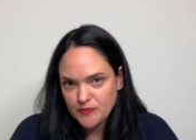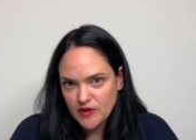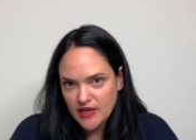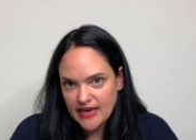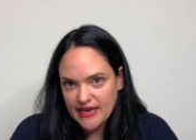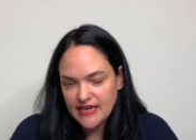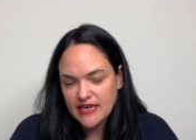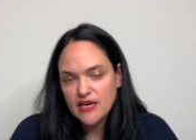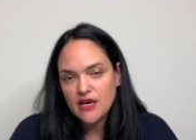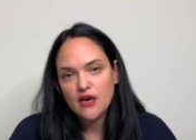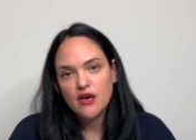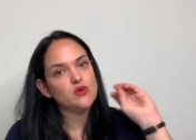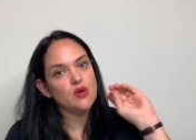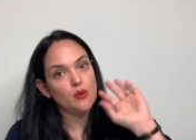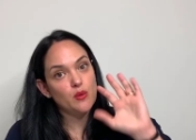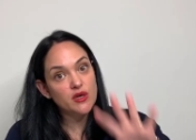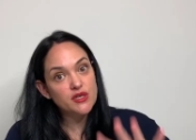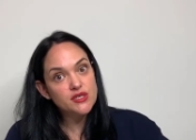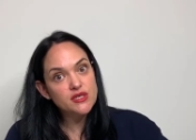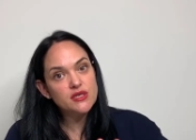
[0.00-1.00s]
Okay, so I
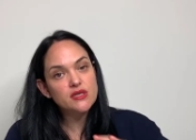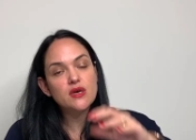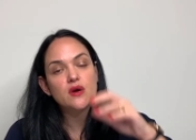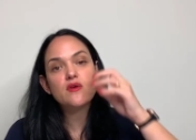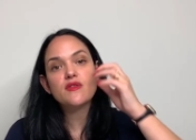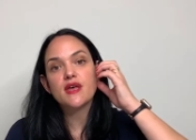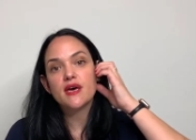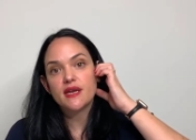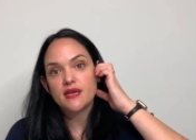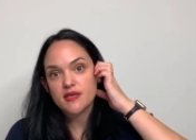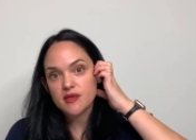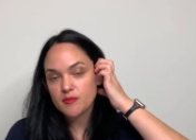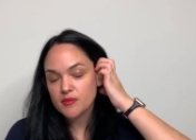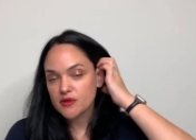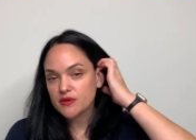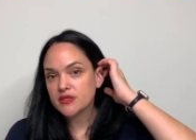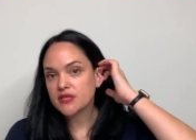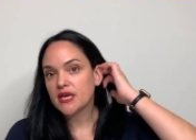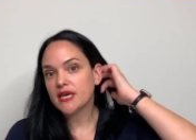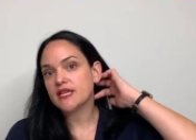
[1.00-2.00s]
want you to know that
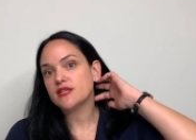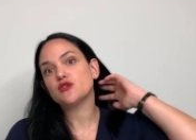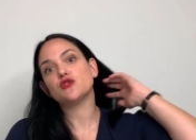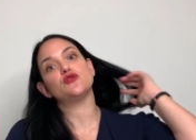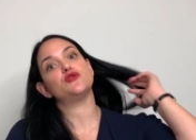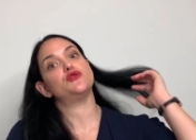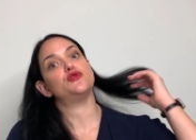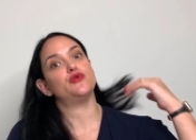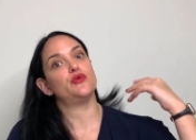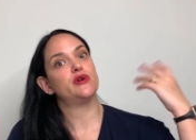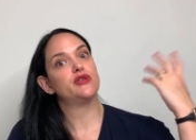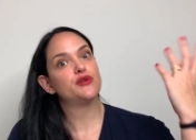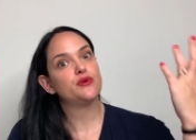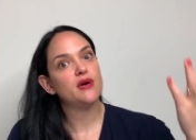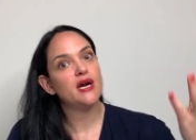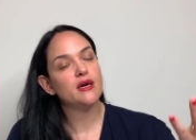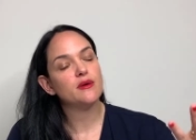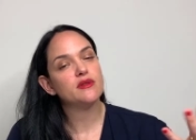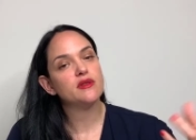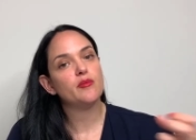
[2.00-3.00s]
adipocytes do
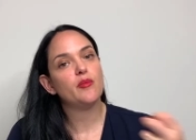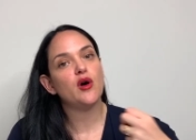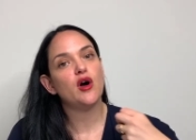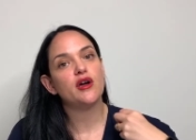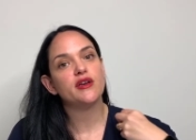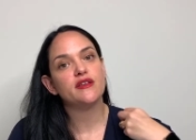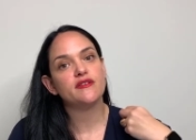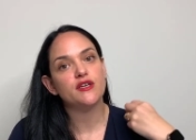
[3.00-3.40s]
interact with the body.